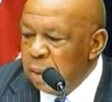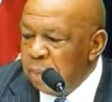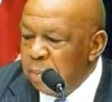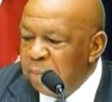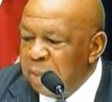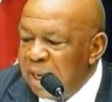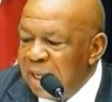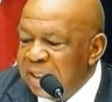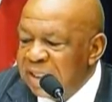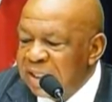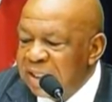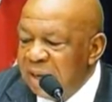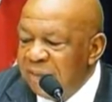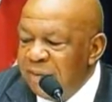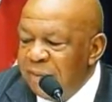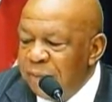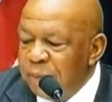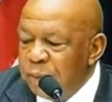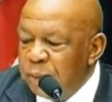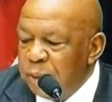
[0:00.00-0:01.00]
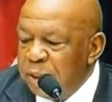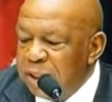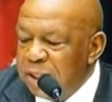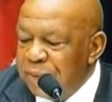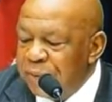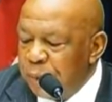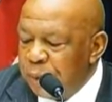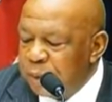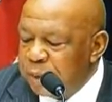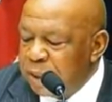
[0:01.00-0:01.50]
May 7th,
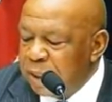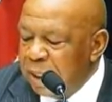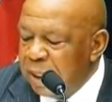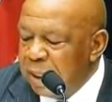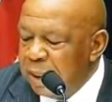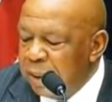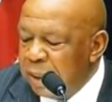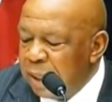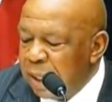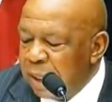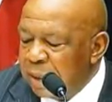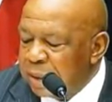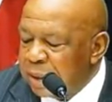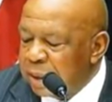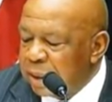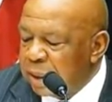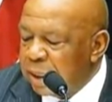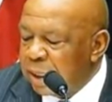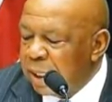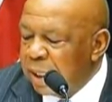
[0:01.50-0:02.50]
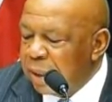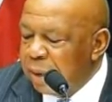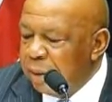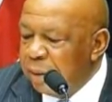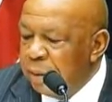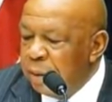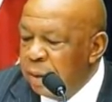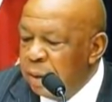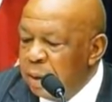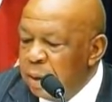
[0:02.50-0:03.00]
2013, I sent a
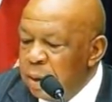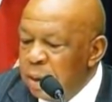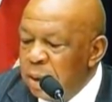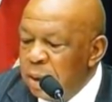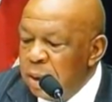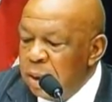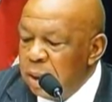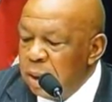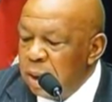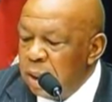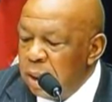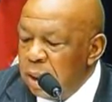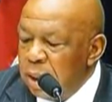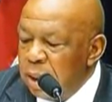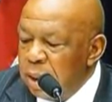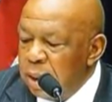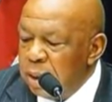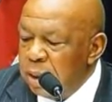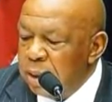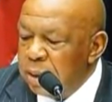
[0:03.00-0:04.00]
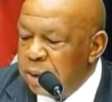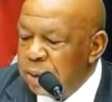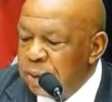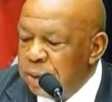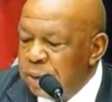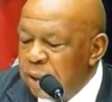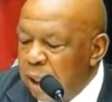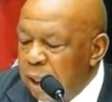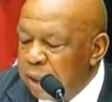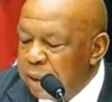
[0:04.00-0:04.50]
letter to
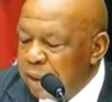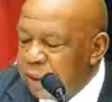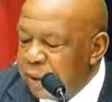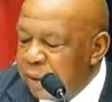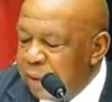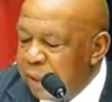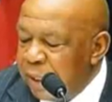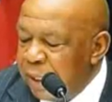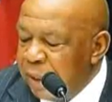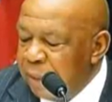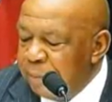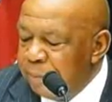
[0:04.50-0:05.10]
John Kerry,